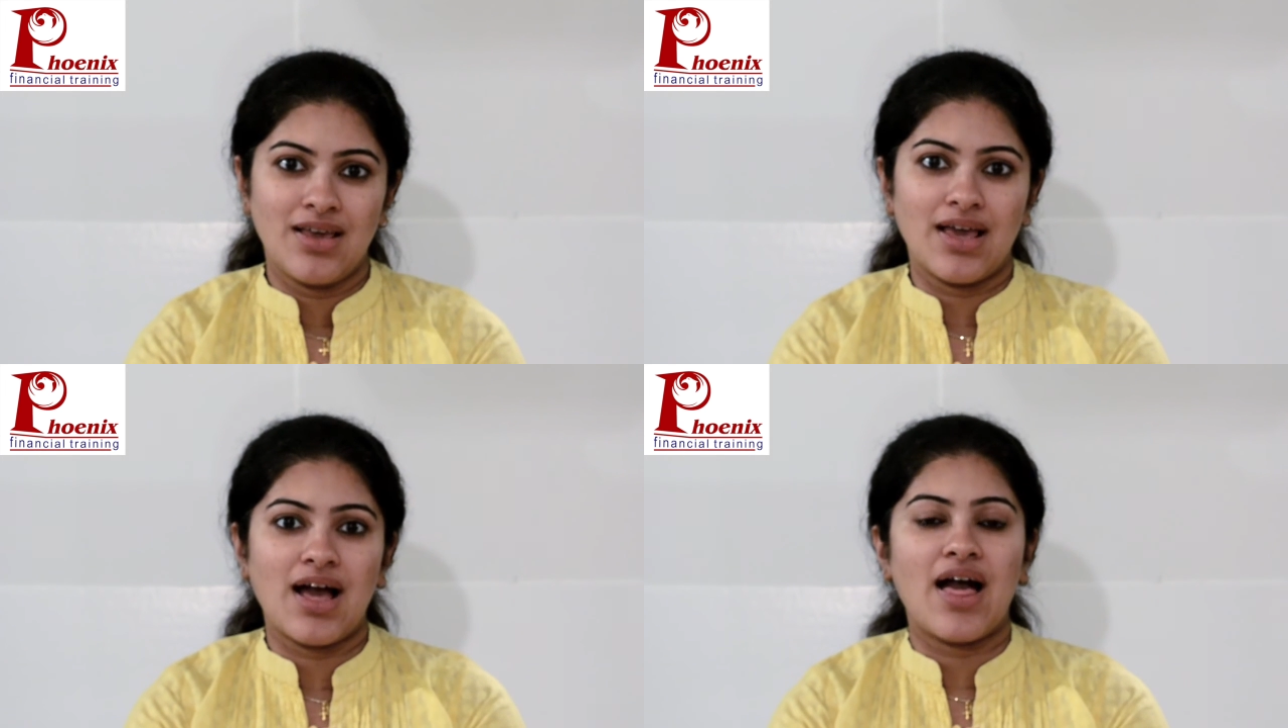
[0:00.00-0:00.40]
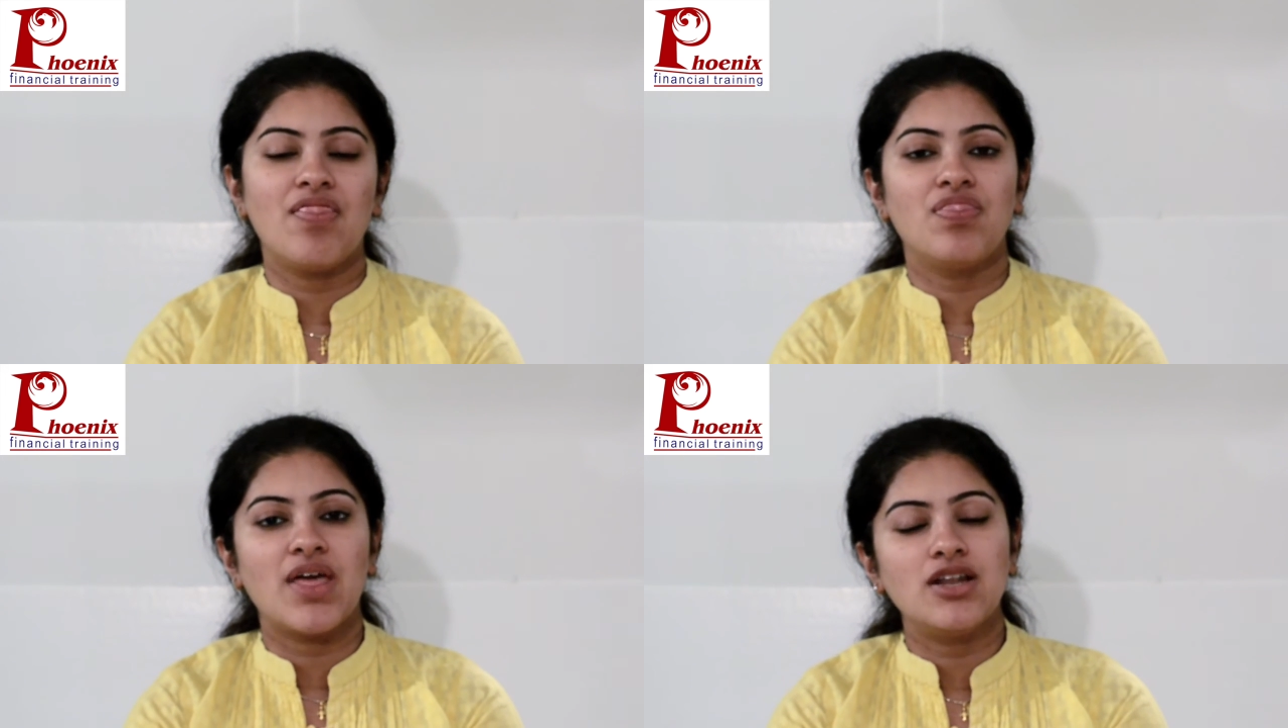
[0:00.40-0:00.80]
Yeah,
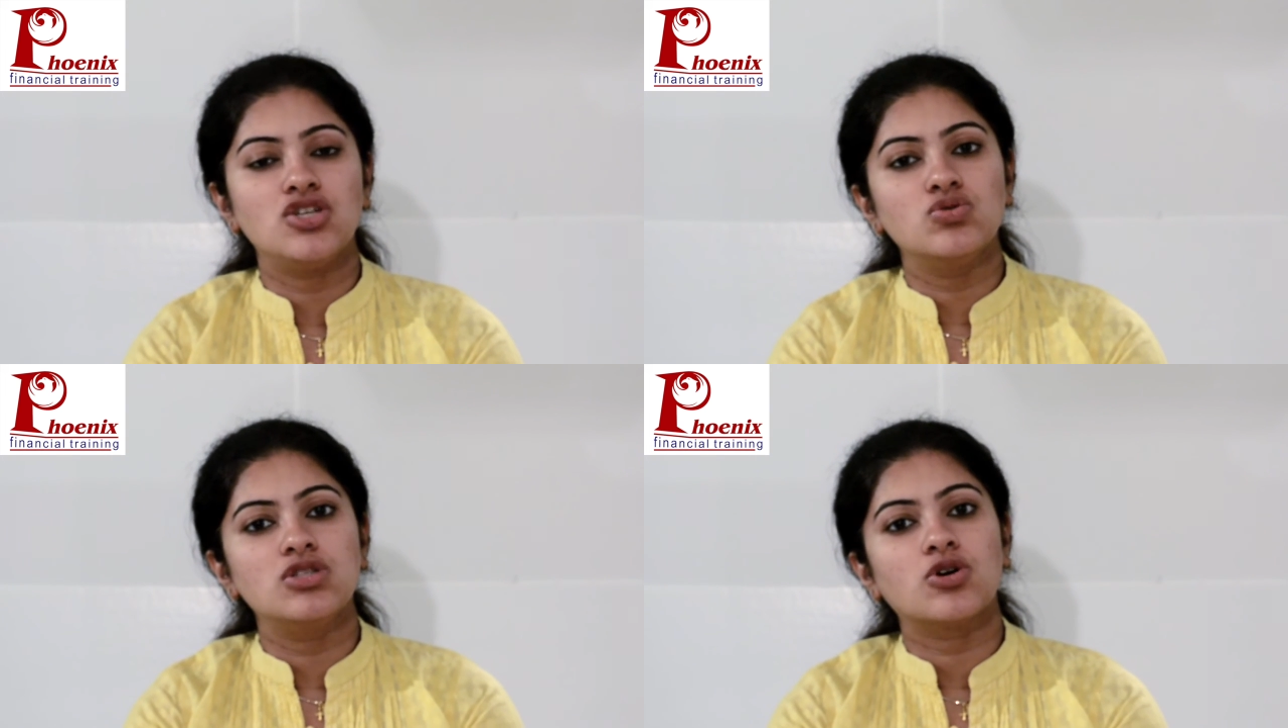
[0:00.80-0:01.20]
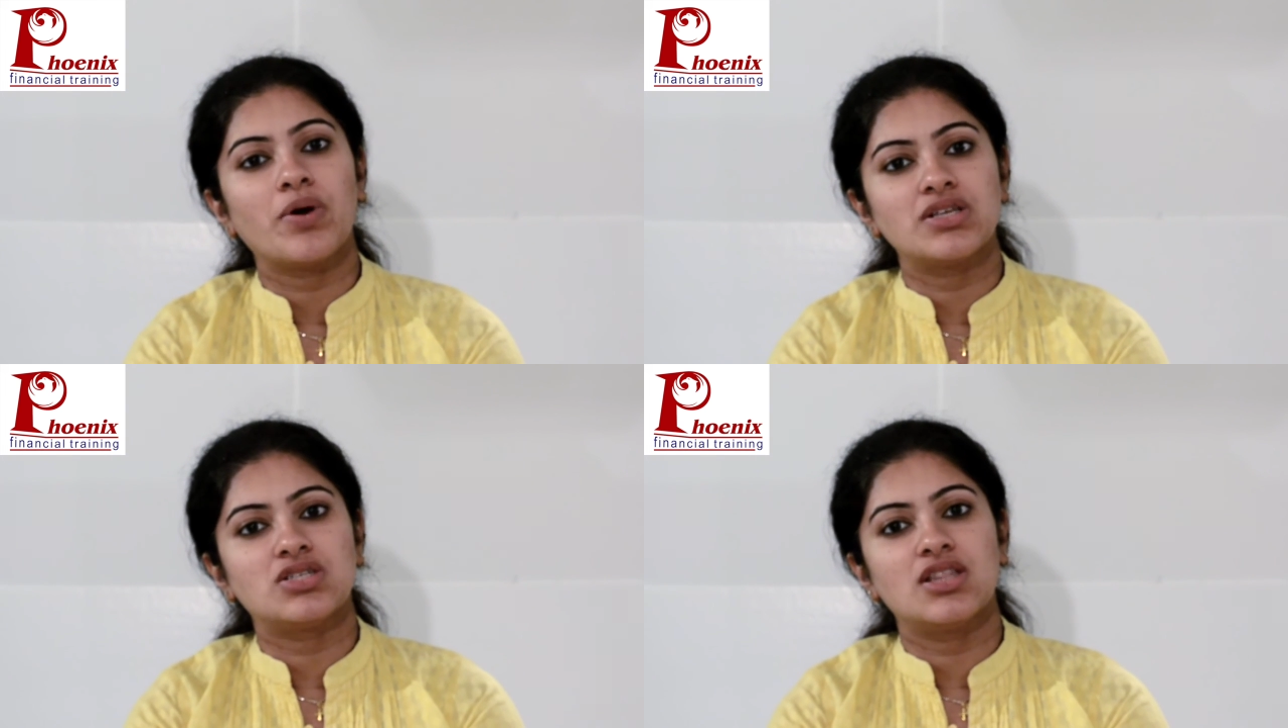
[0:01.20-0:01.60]
and then do the
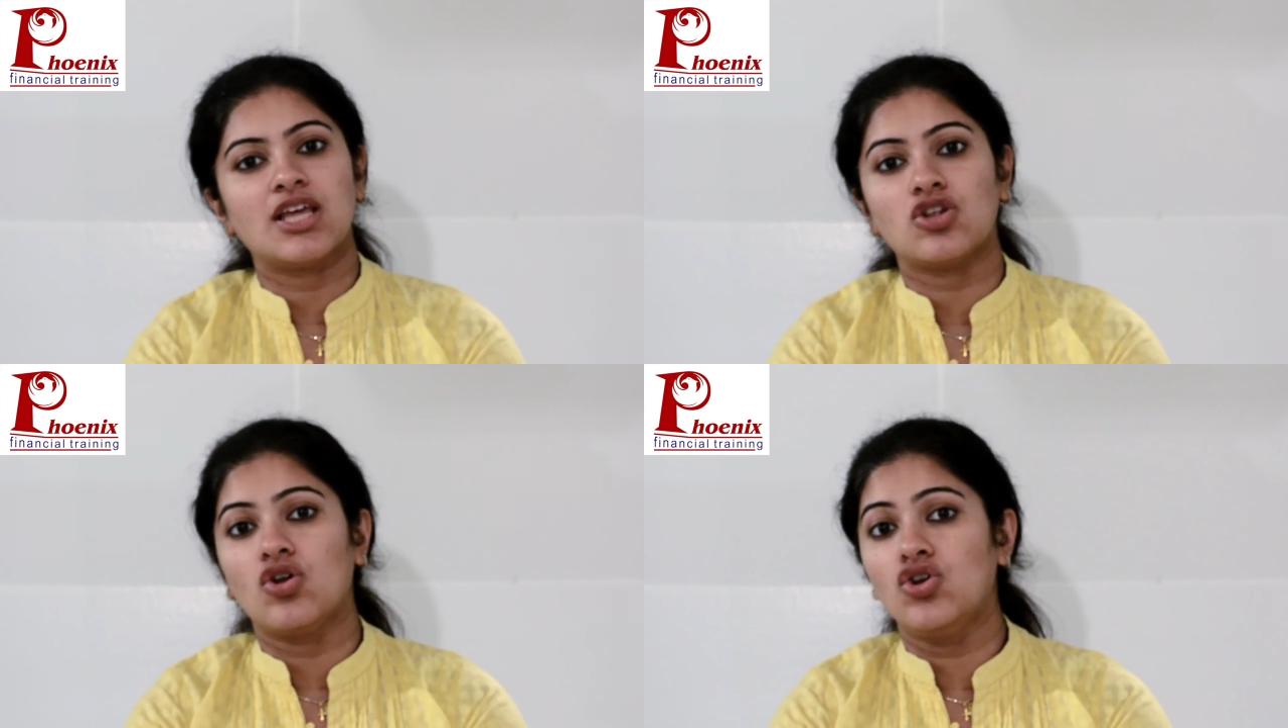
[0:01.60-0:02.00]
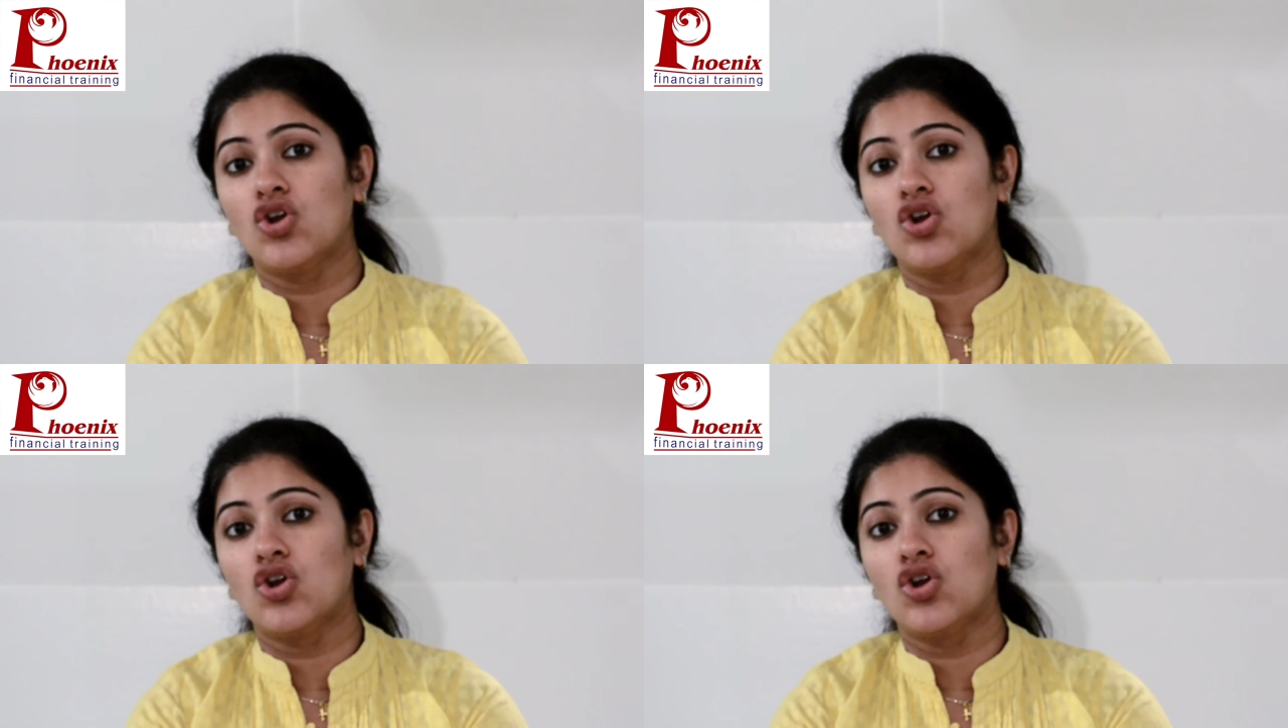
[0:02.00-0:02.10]
question that you're